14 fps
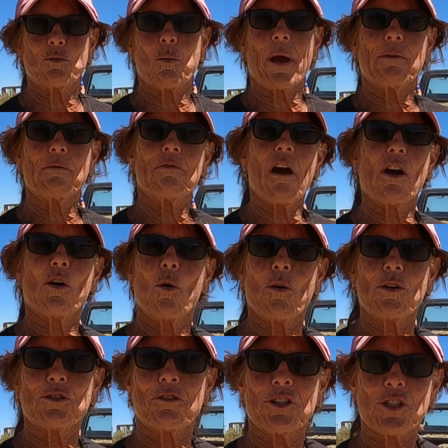is White Rock
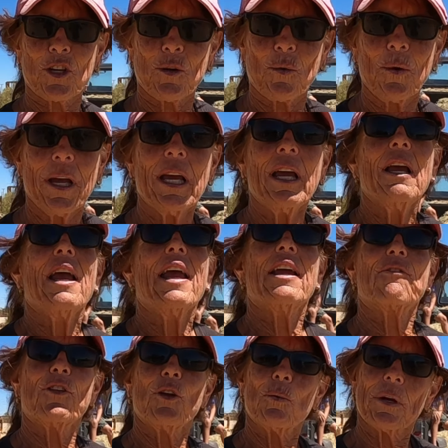Horse Rescue.
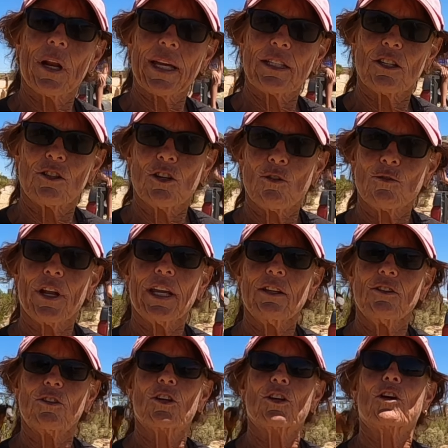If you would like to donate, you can